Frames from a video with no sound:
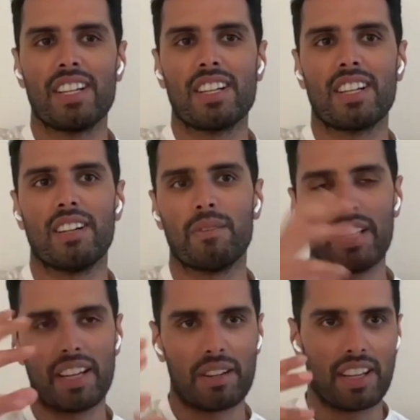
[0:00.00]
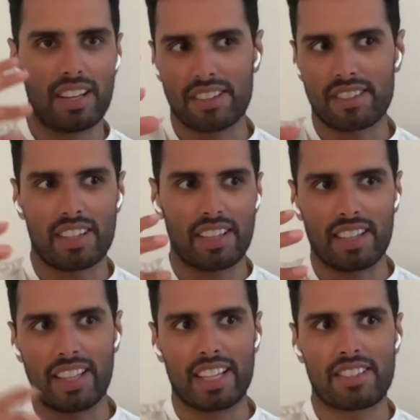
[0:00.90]

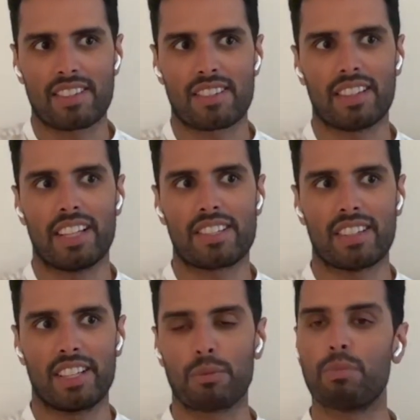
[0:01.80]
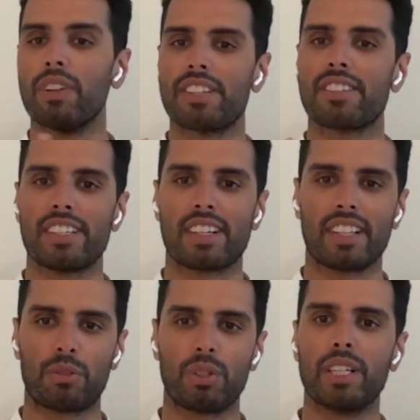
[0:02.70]
And let's
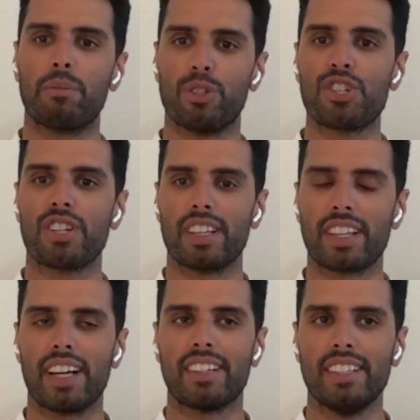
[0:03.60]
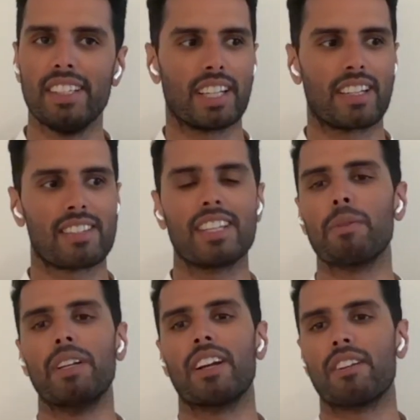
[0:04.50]
like really appreciate that. It doesn't need to
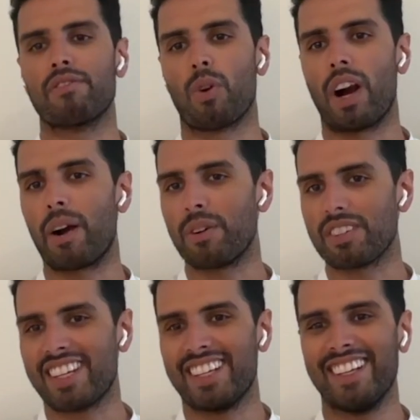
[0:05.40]
be done in 4 hours.